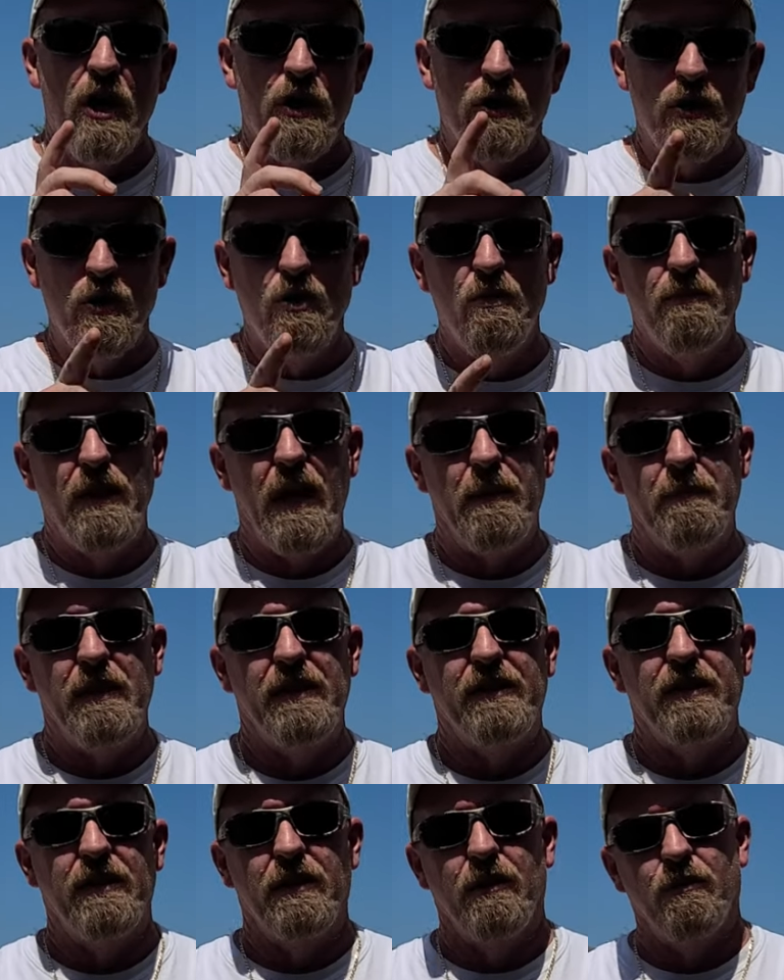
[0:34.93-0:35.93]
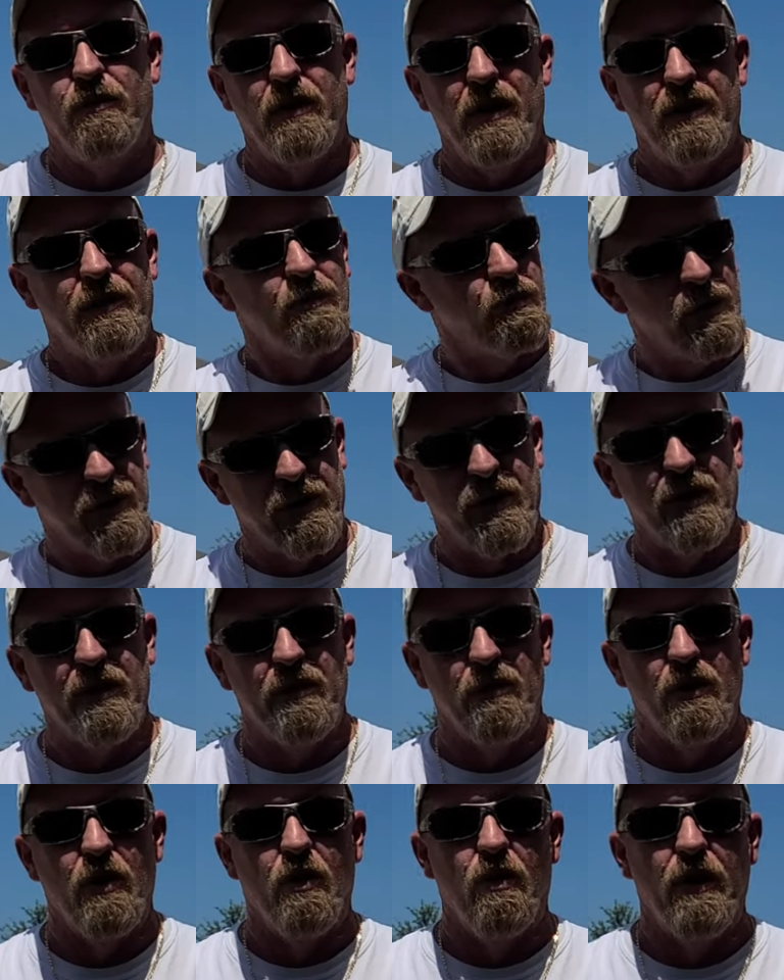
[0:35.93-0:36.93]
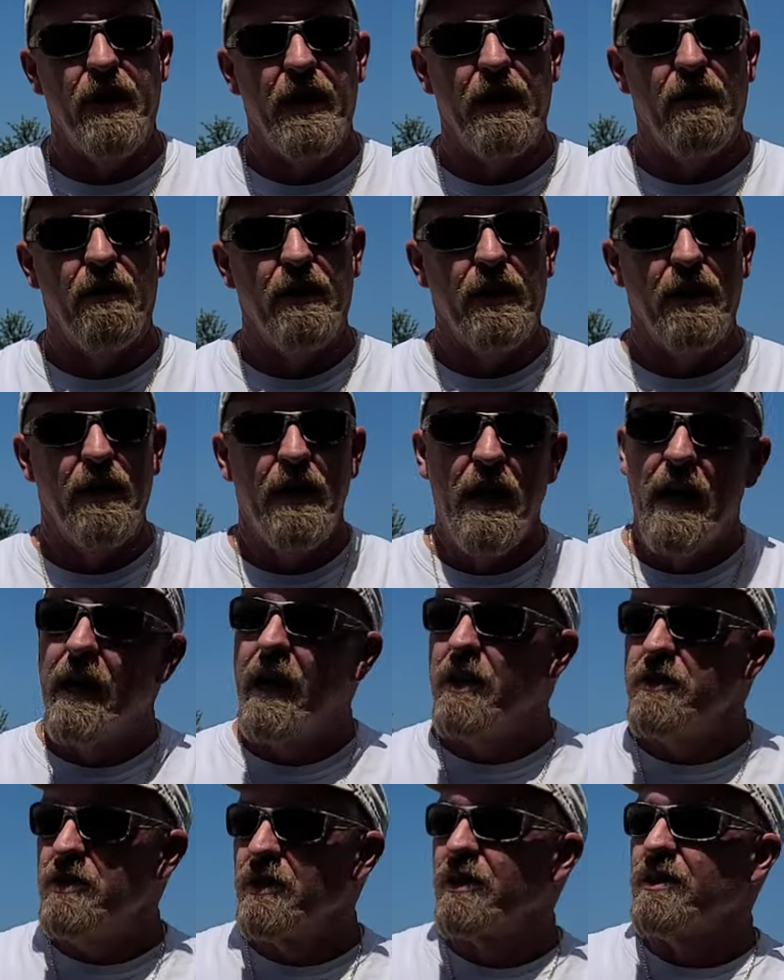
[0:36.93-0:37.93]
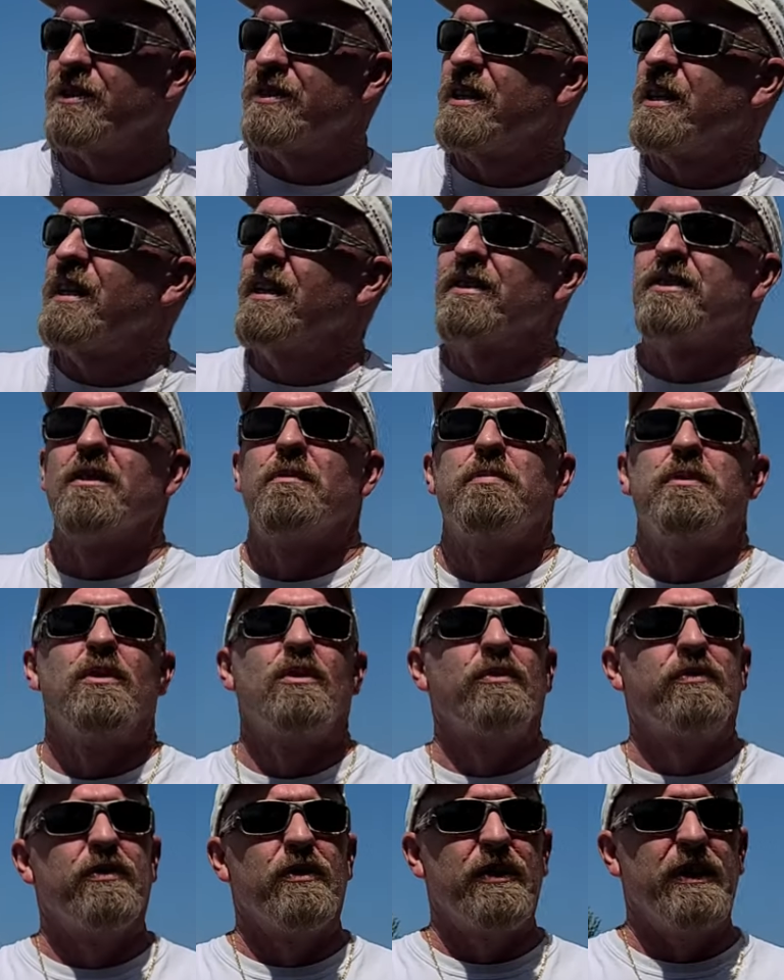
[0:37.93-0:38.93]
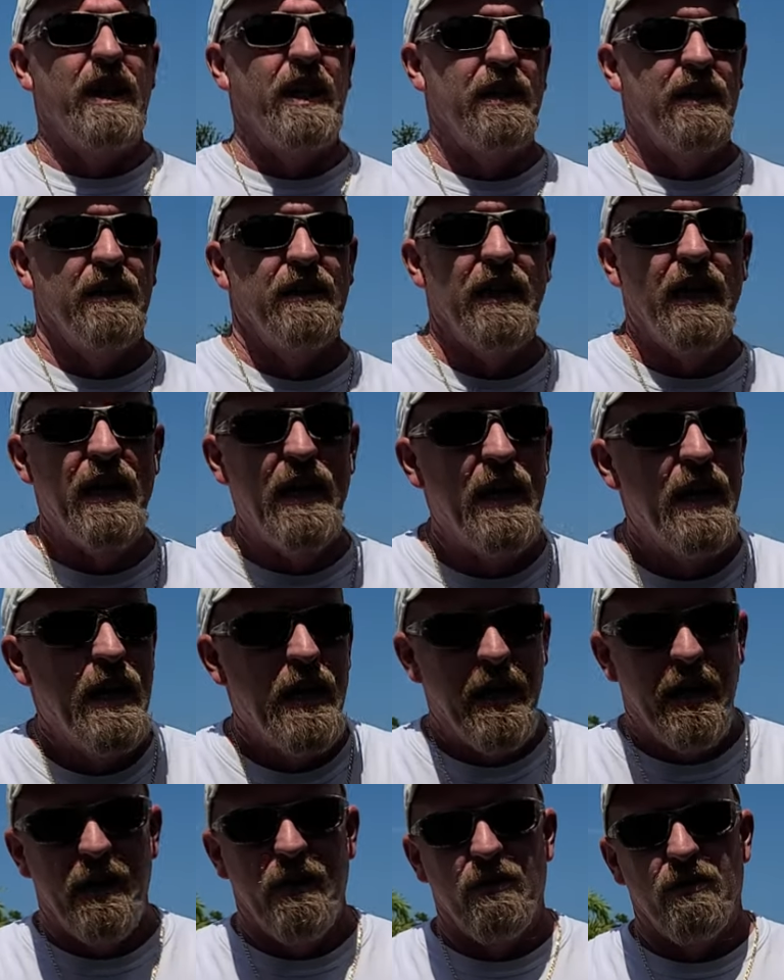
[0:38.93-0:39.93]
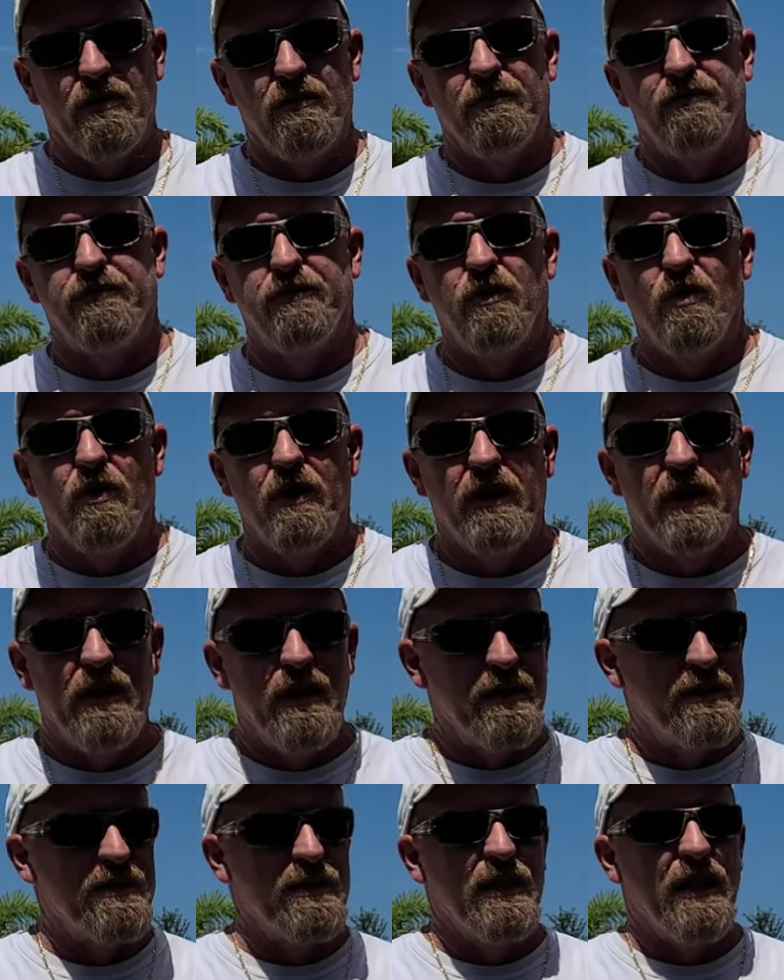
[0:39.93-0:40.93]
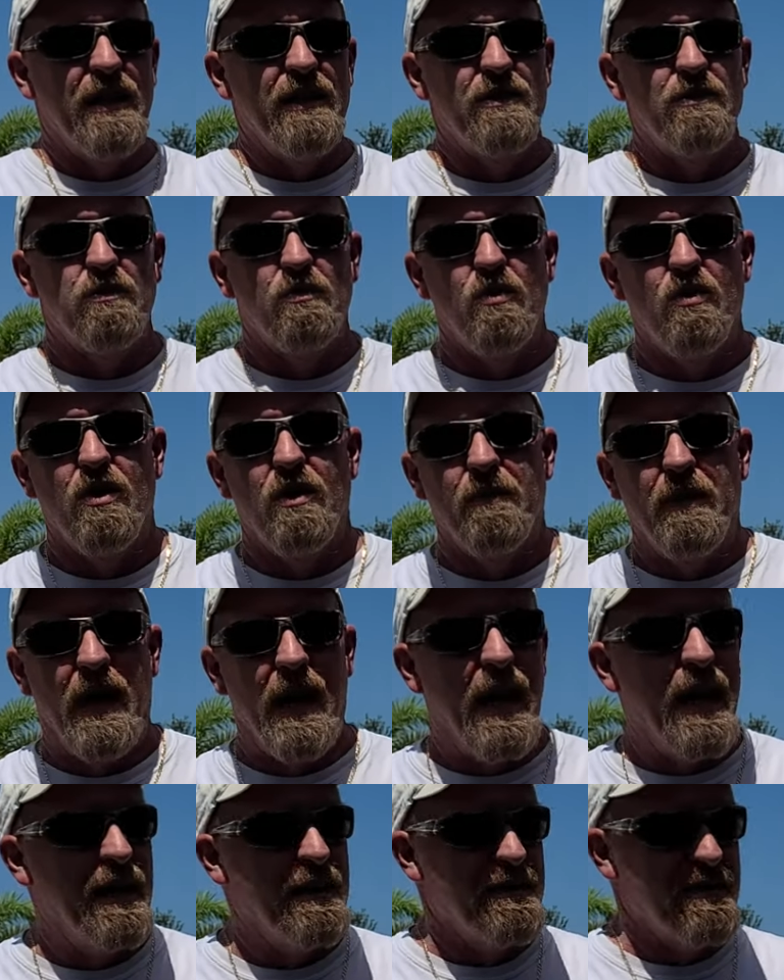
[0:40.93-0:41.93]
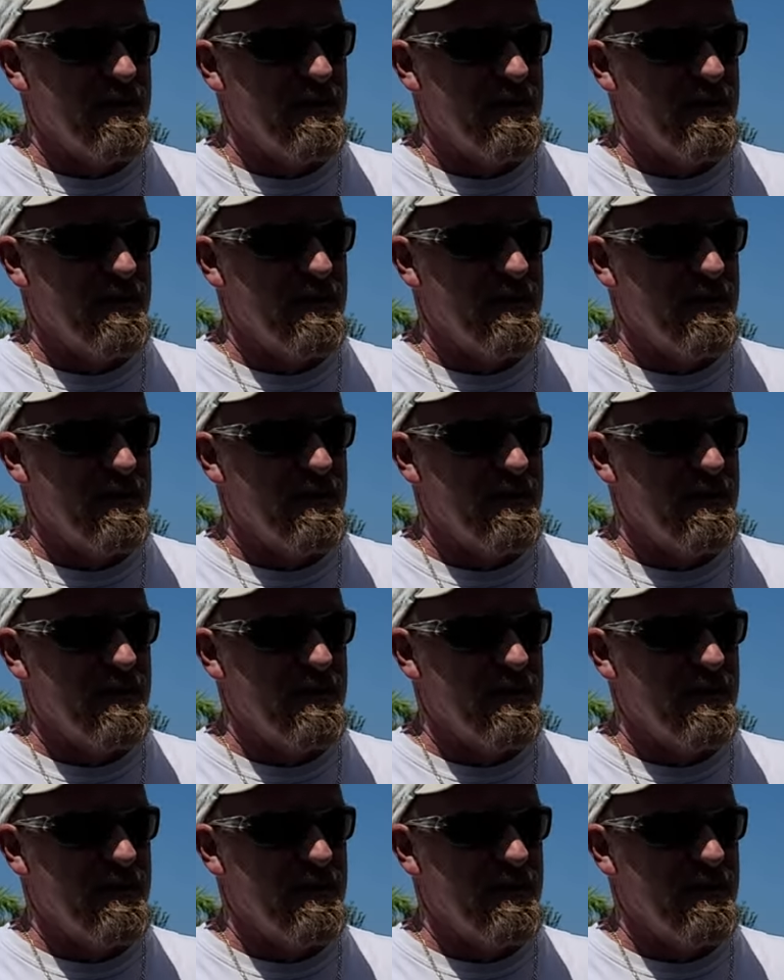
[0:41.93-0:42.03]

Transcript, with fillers: you may be dealing with within your area. As you can see, it's a beautiful day today here in Florida. It's nice, warm, hot,